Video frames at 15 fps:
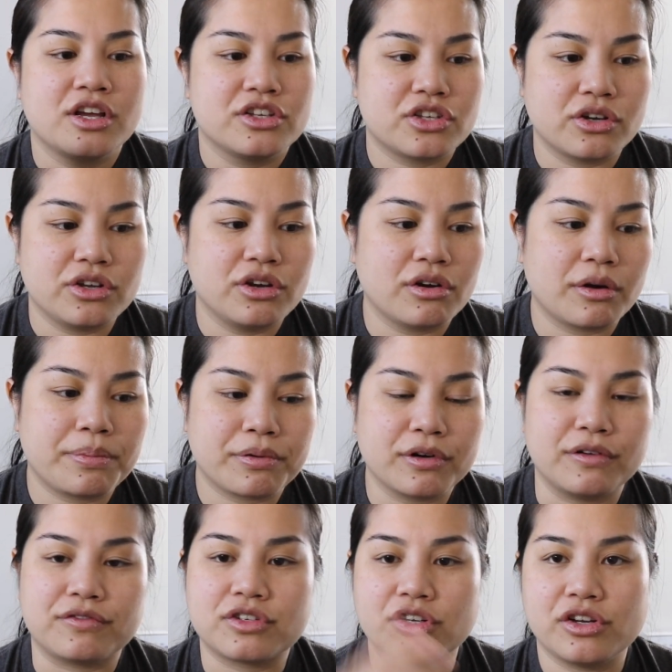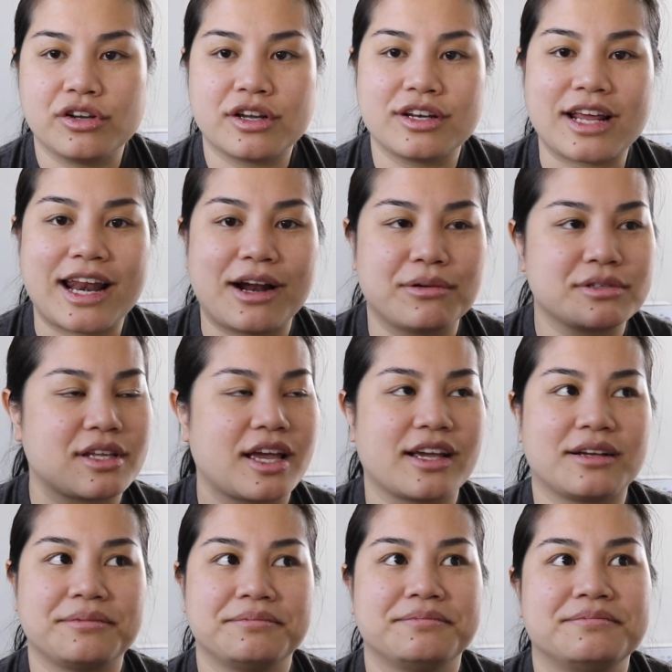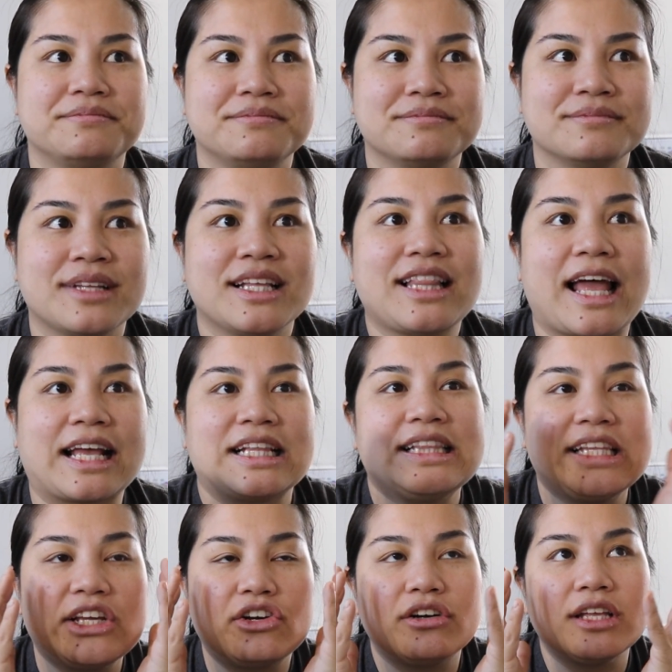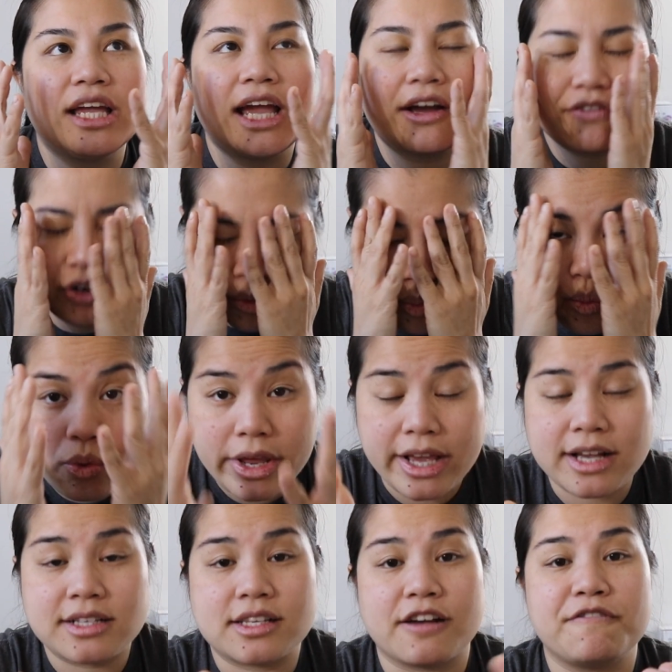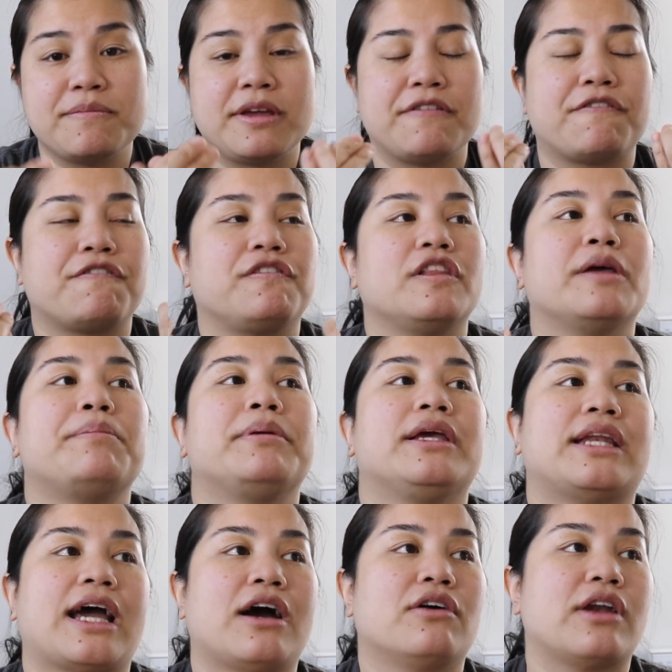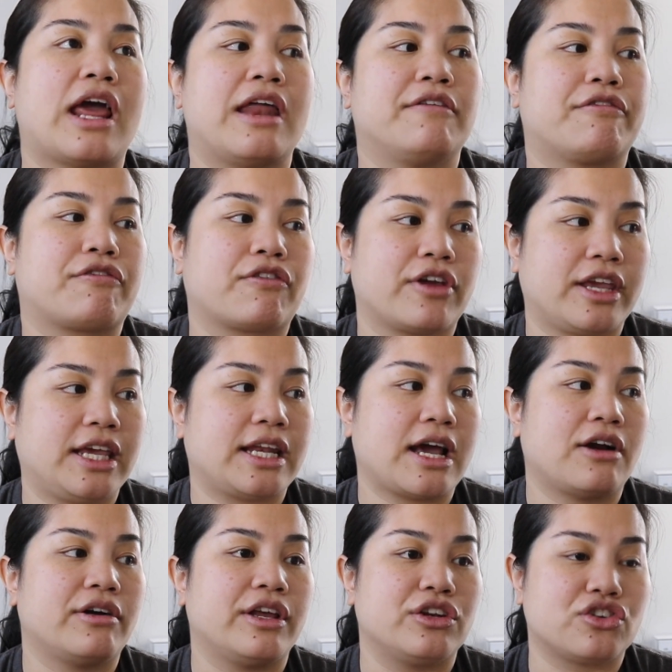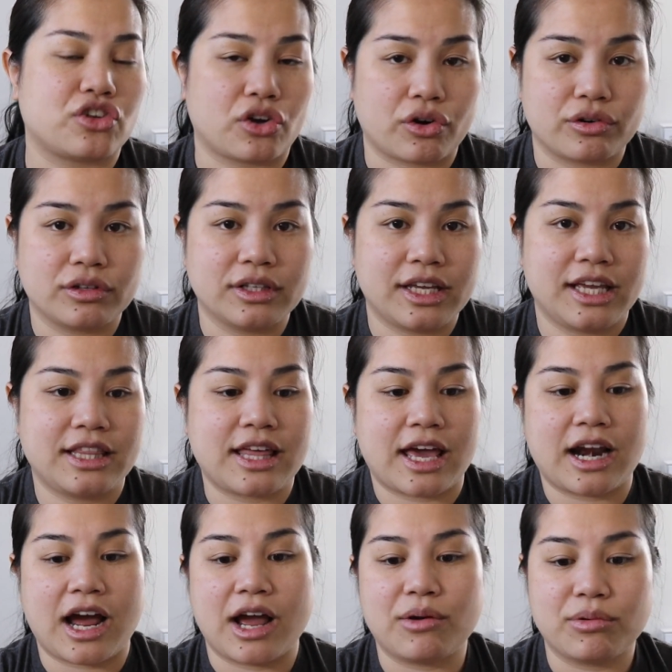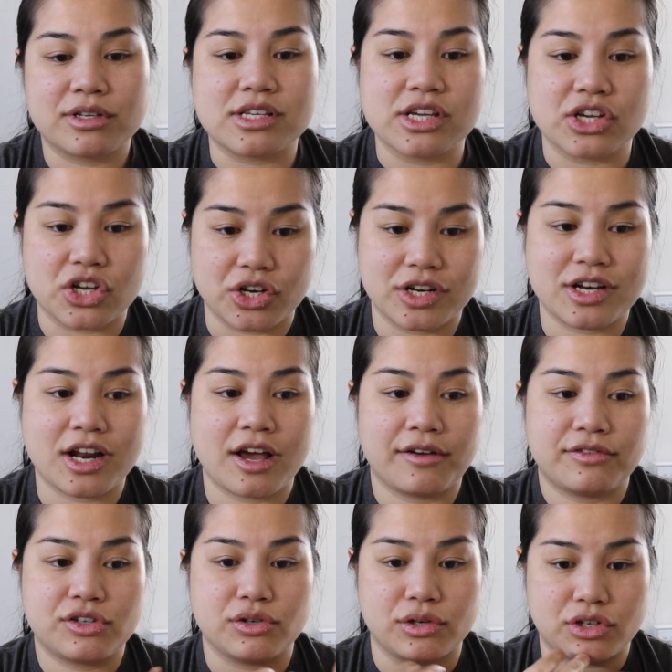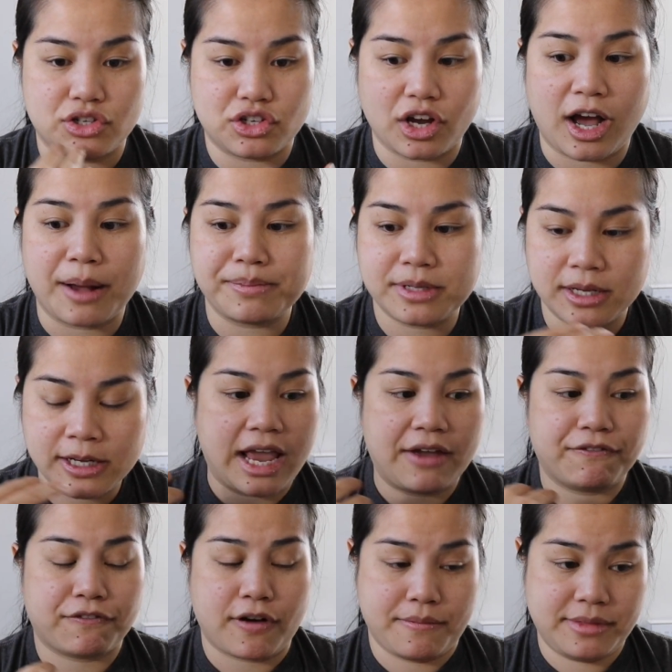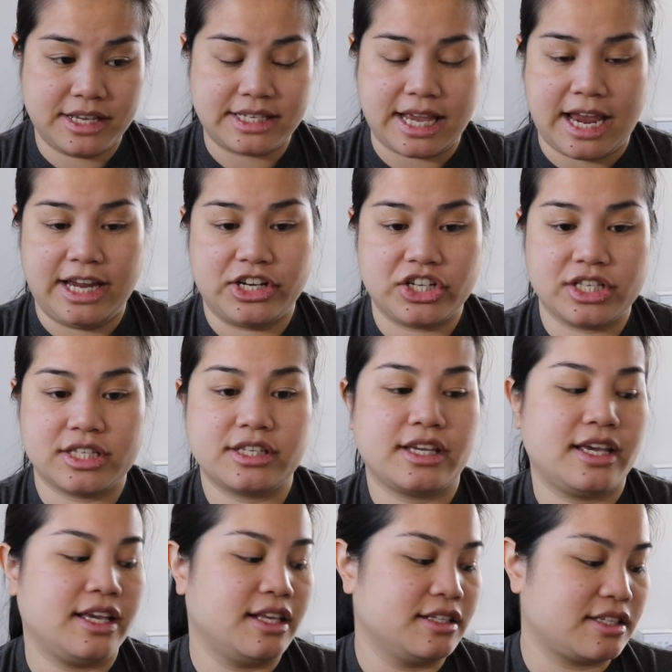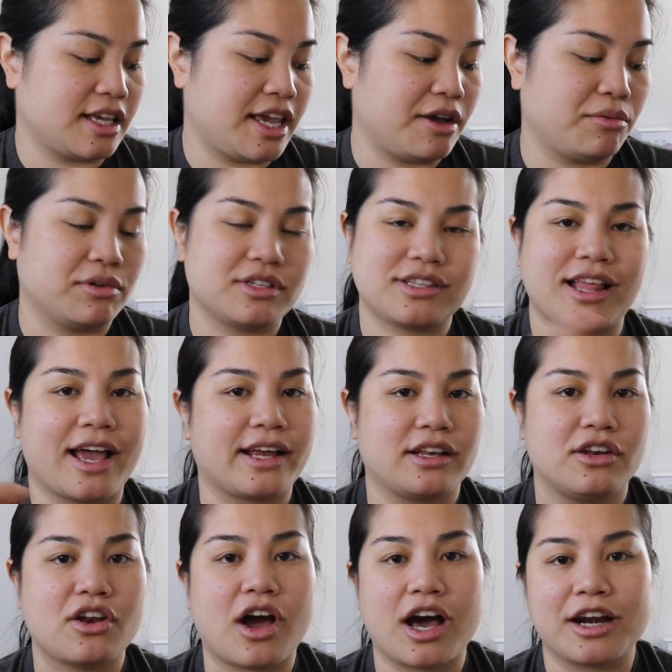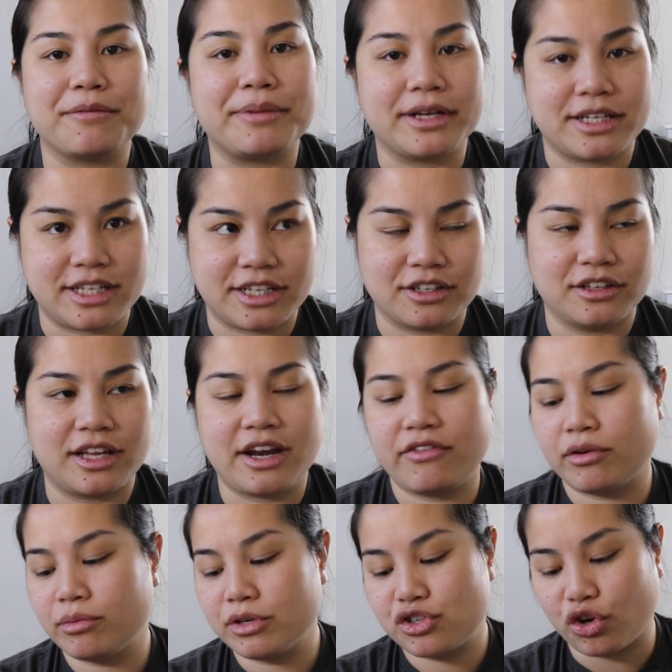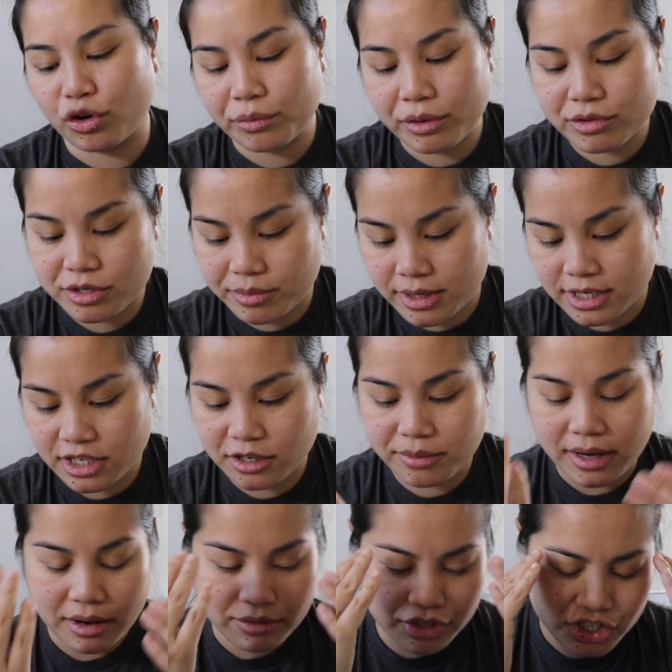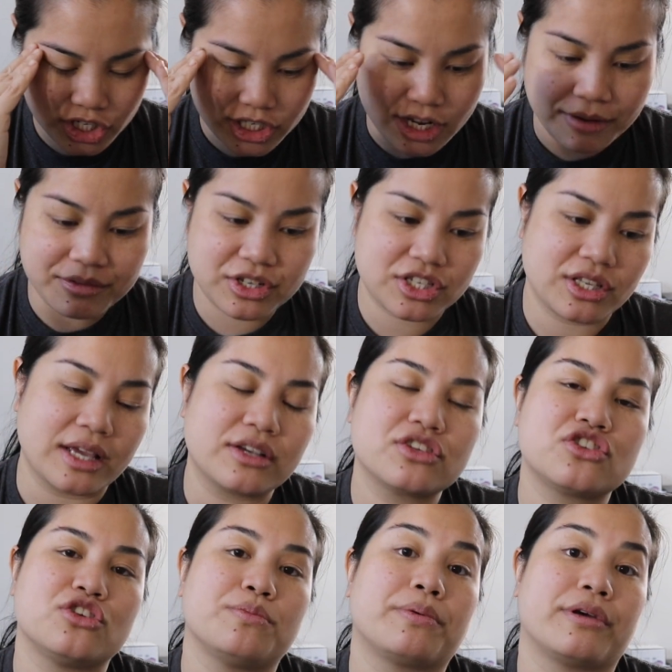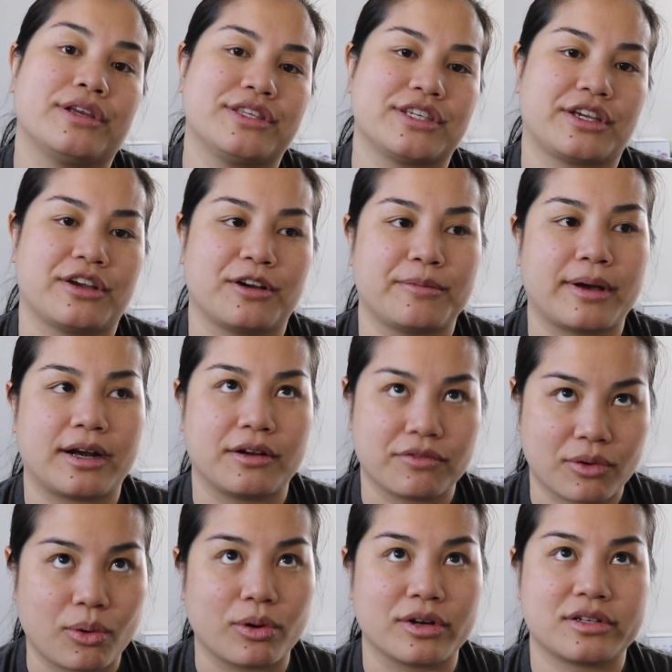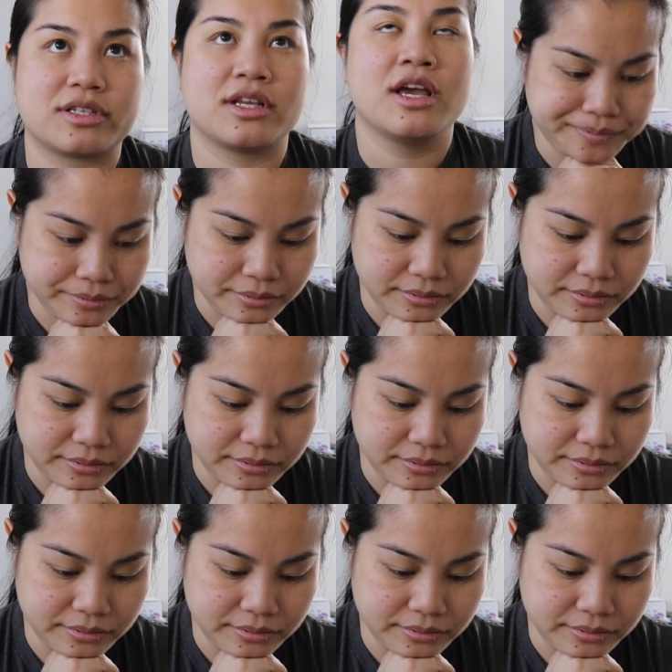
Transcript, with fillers: So you're approved. So you can, and I was like, like literally after weeks of me flipping out and freaking out internally that I wasn't good enough to adopt from these agencies, it was like not a big deal. And everyone told me it wasn't a big deal, but I was just, I'm just like super insecure about it, of course.